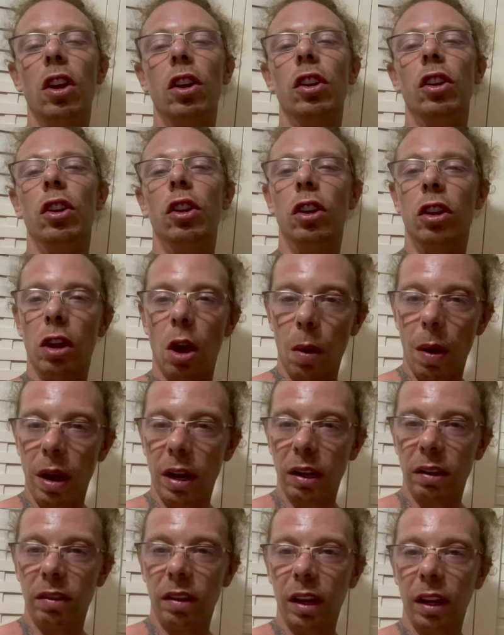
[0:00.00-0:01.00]
You know how
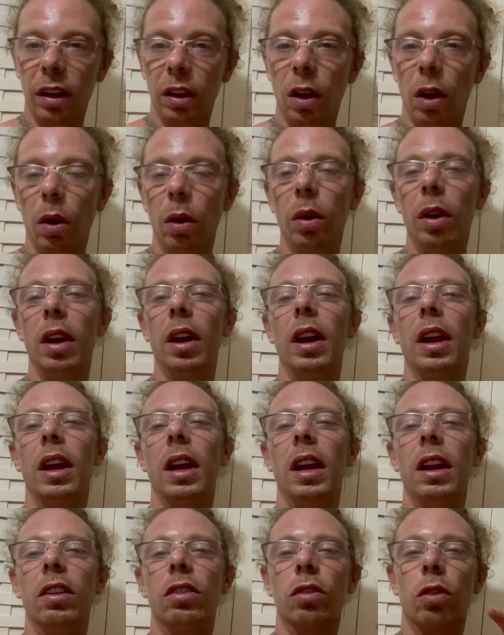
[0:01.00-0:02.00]
the thing go.
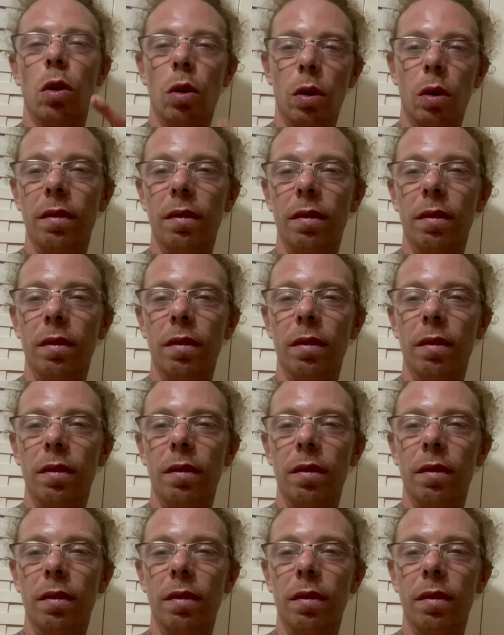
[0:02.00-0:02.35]
It's cooking.